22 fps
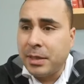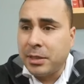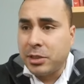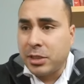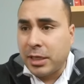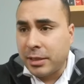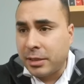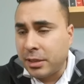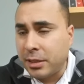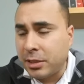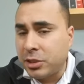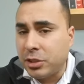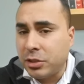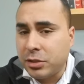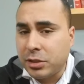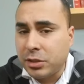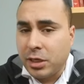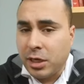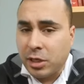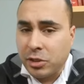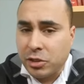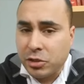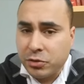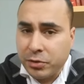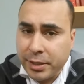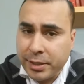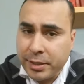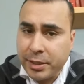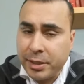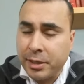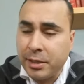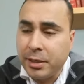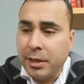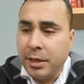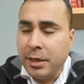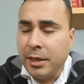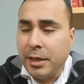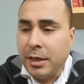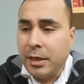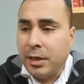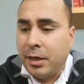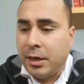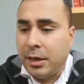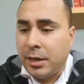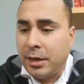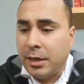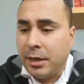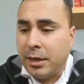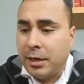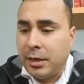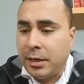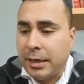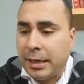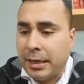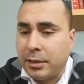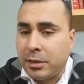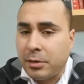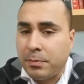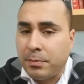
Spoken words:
and I think she was in Australia at the